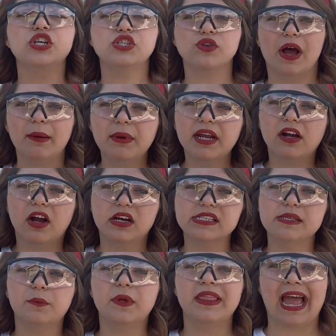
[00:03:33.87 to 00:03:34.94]
So I'm gonna call
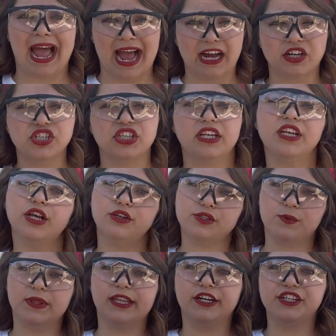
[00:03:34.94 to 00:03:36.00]
someone that actually
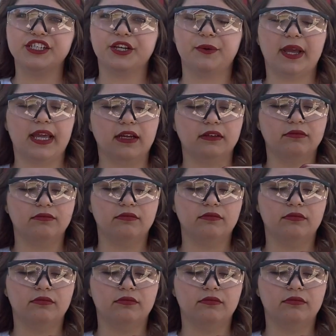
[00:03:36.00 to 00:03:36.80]
knows what they're doing.